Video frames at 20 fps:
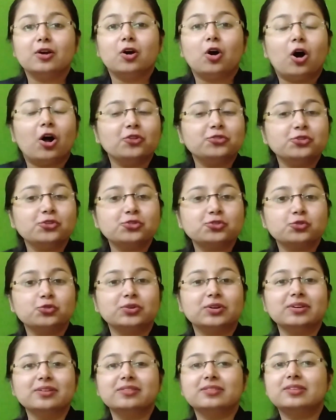
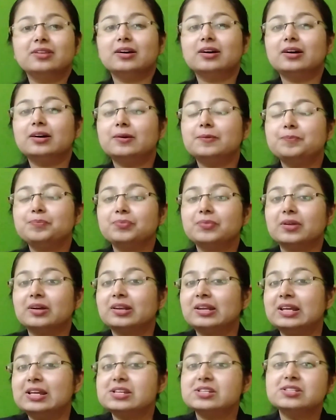the
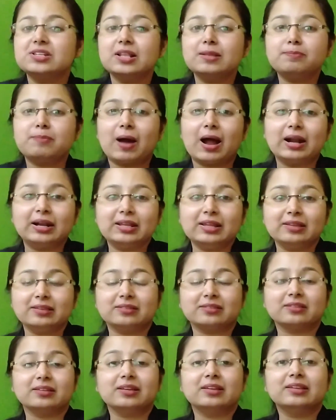regional
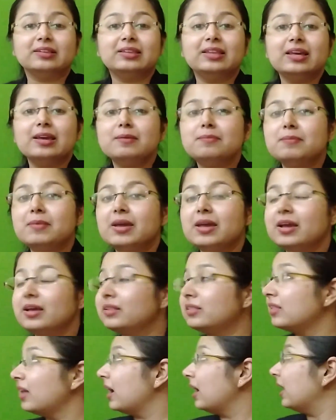parties, they
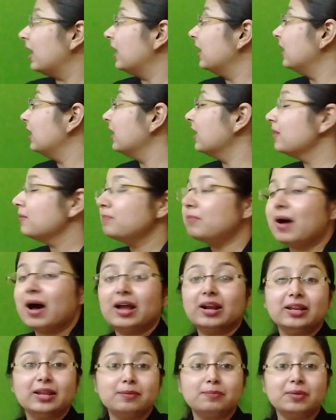make the Indian
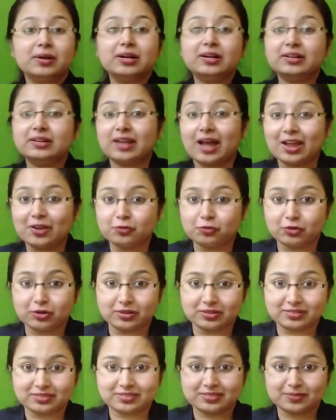Parliament
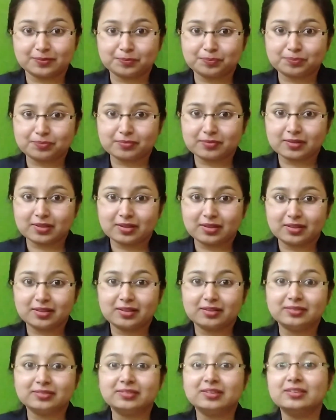diverse.
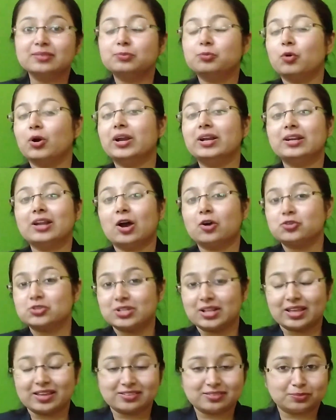This point how shall
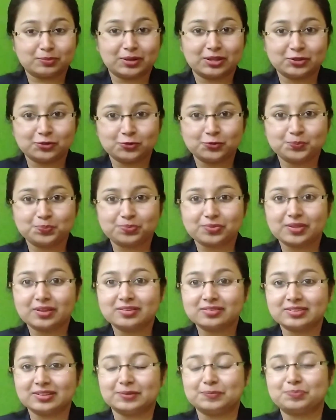I explain you?
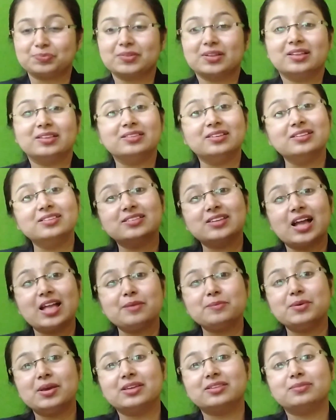See, this
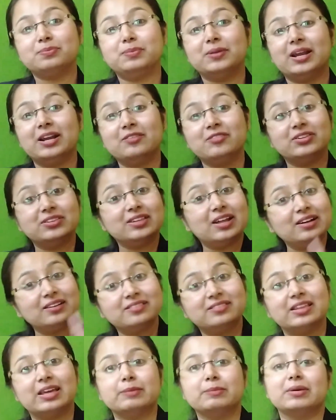can be explained with that
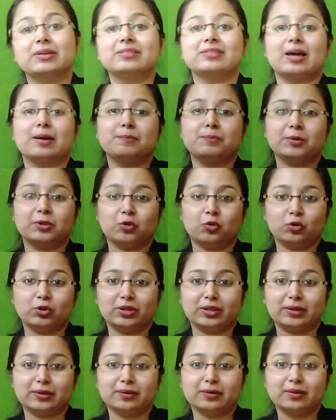same example
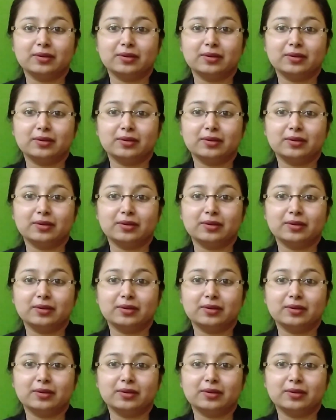only.